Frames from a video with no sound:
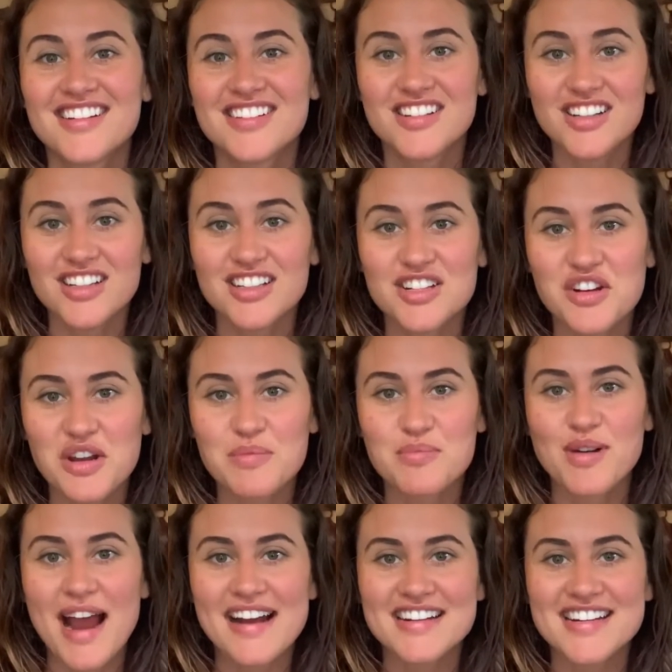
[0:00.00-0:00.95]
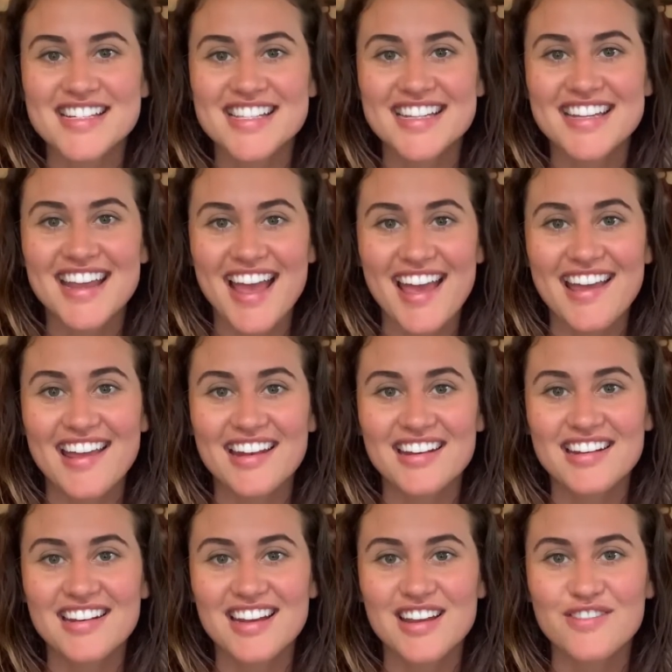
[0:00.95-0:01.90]
Good, you can practice
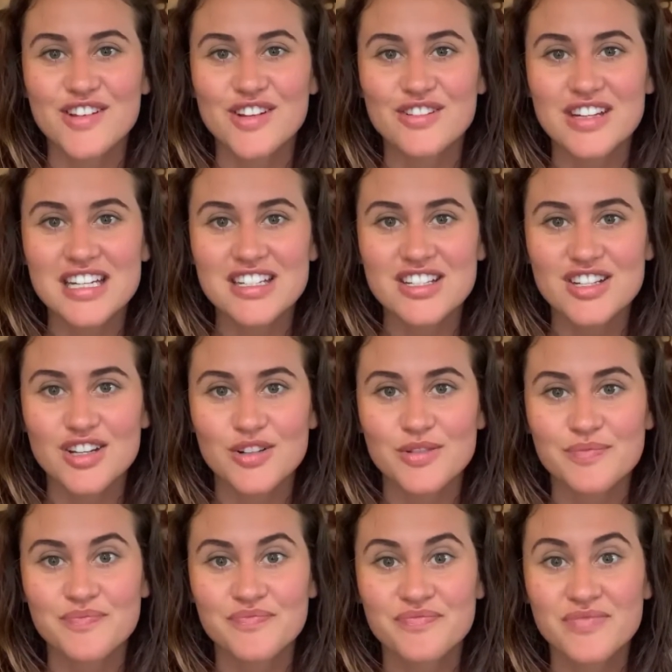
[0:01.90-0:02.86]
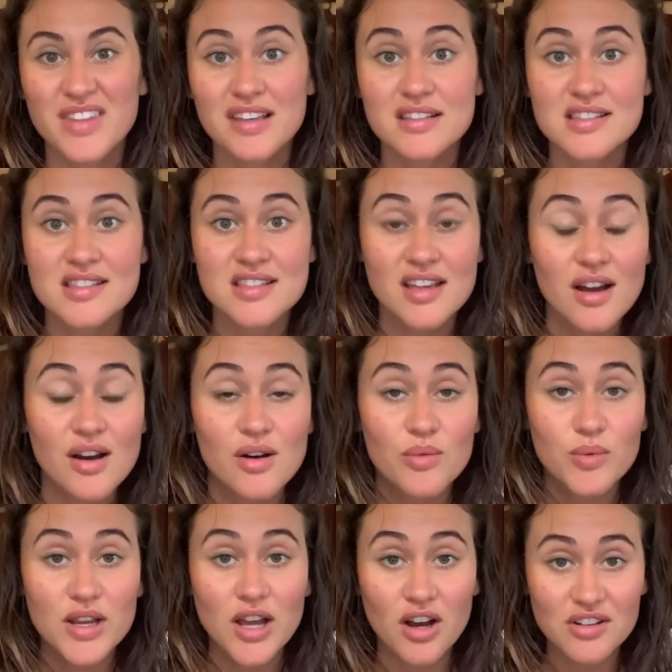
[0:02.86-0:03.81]
again if you need to. So
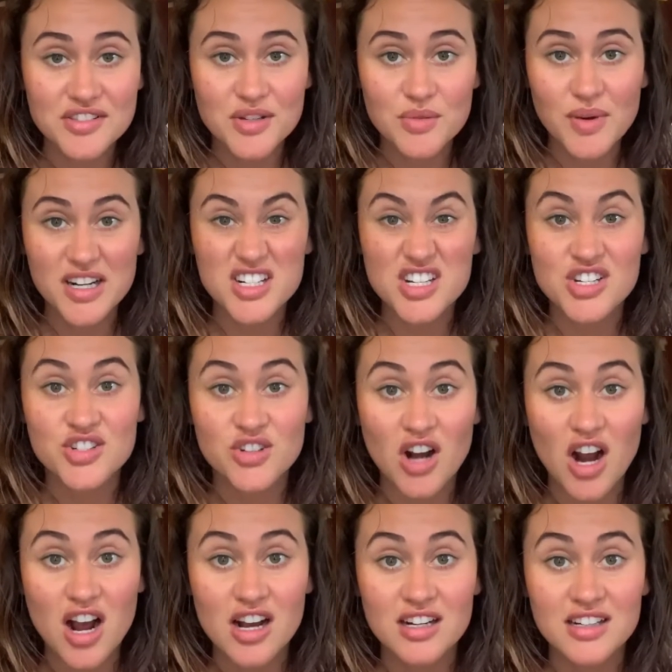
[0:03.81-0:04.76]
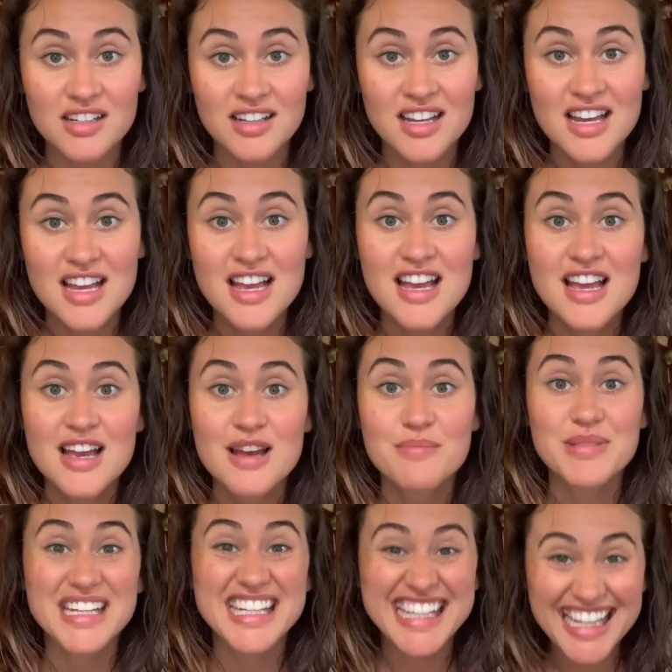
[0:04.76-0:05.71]
we also want a strong
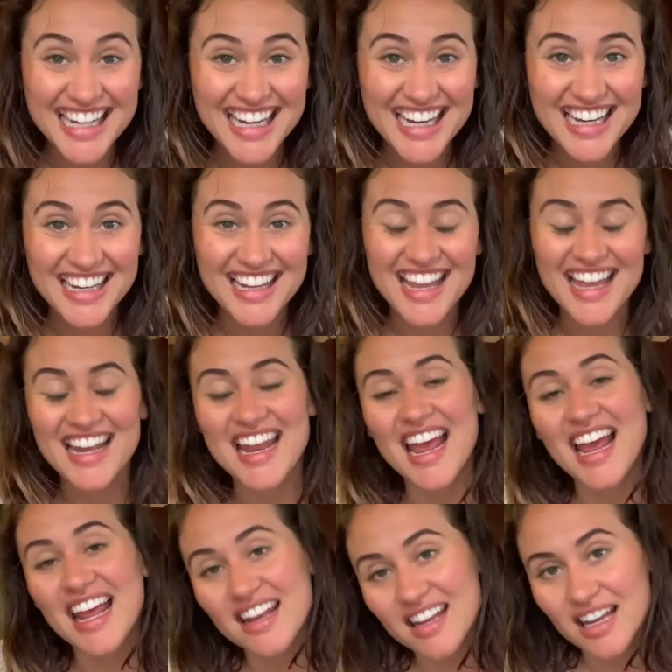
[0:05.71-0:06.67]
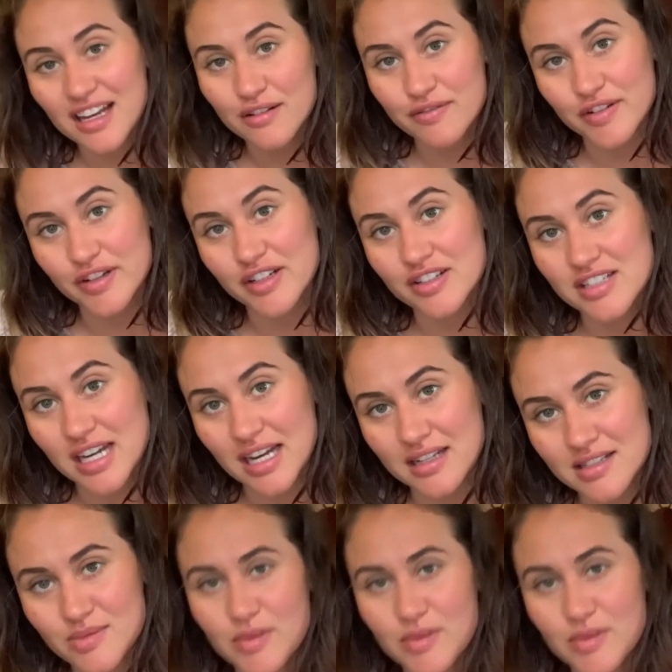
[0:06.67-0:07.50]
beginning and ending for your dance.